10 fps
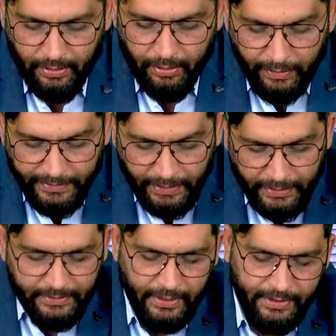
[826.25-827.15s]
Finally,
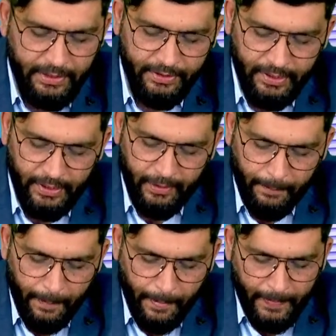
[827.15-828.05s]
the section C,
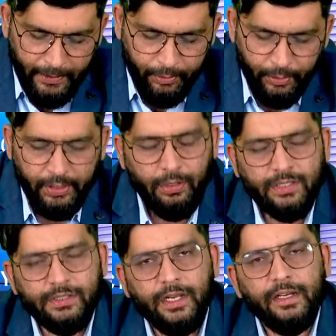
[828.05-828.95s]
you need to
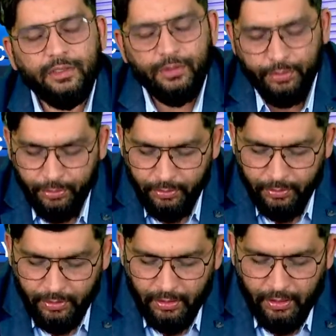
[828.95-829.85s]
answer any 2,
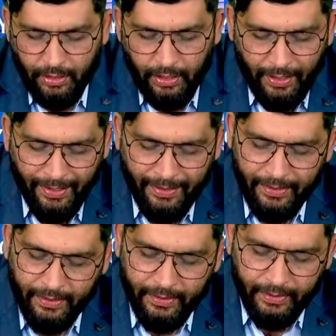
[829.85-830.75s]
and
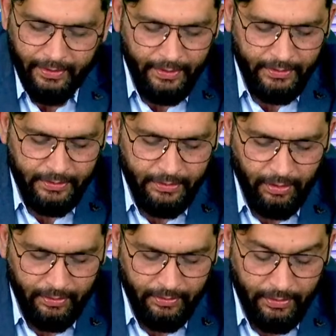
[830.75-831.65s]
you
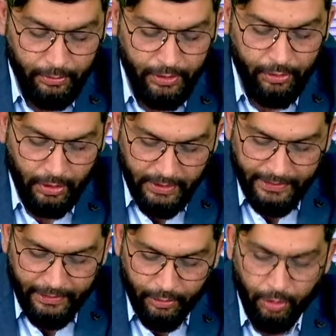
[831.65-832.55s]
need to answer
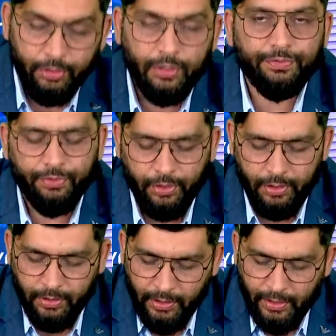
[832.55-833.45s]
any 2 out of 4,
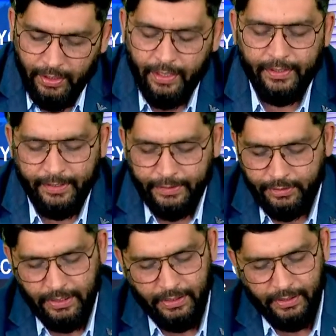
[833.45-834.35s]
and each
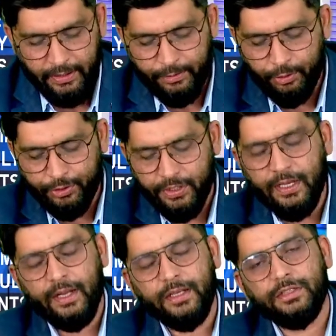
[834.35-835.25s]
question
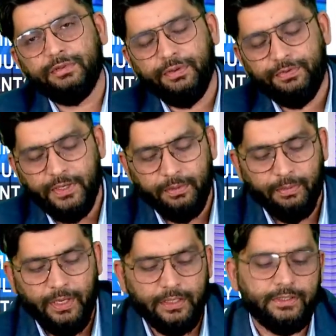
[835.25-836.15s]
carries 15
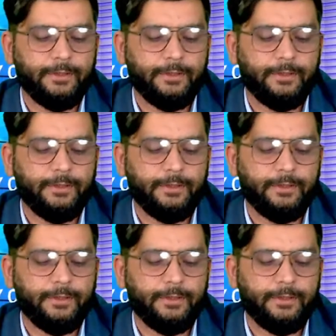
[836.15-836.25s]
marks.